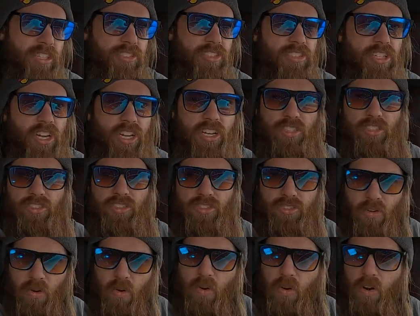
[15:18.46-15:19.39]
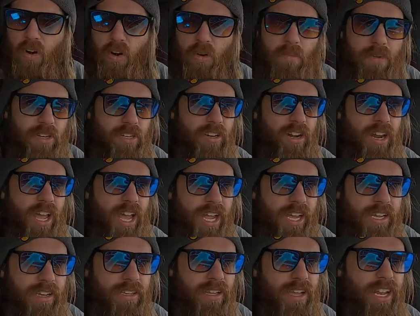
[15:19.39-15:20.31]
I got stuck in a storm, and you're
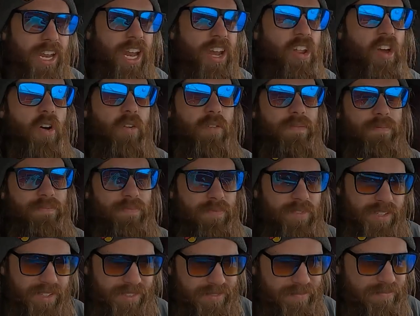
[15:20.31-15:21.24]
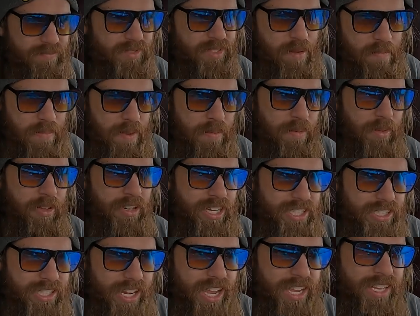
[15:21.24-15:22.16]
like, and I know some people are
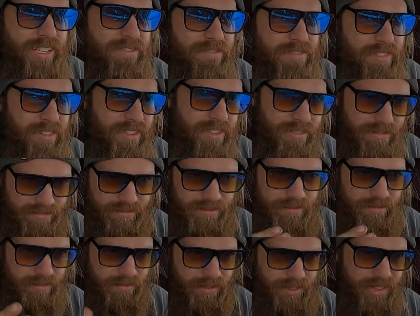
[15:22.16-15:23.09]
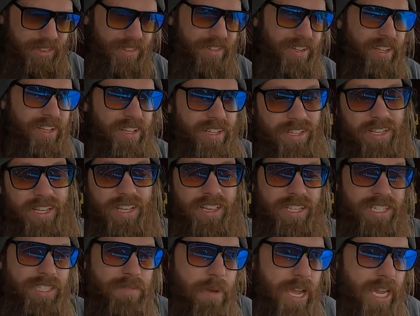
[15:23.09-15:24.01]
hitchhiking for,
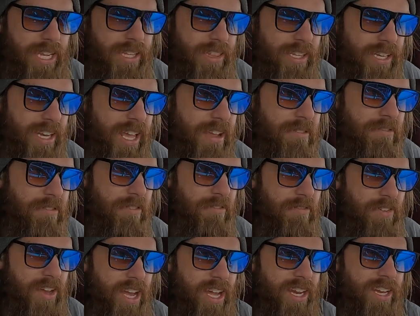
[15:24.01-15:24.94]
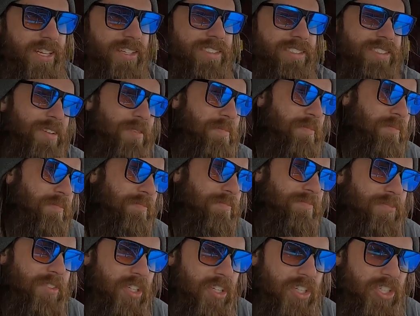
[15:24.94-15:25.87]
at least back in the day, for fun, and some
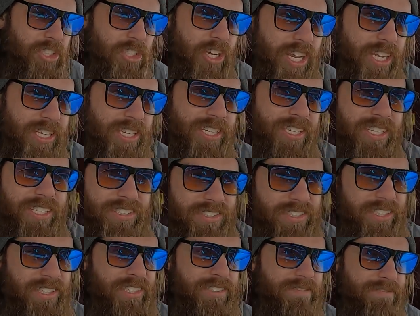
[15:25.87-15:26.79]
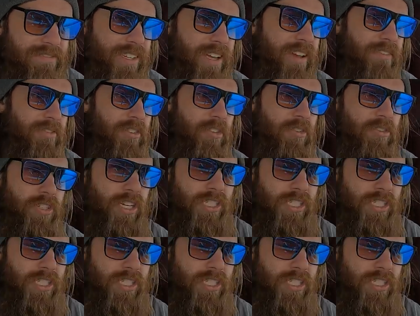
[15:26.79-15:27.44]
are hitchhiking because they have no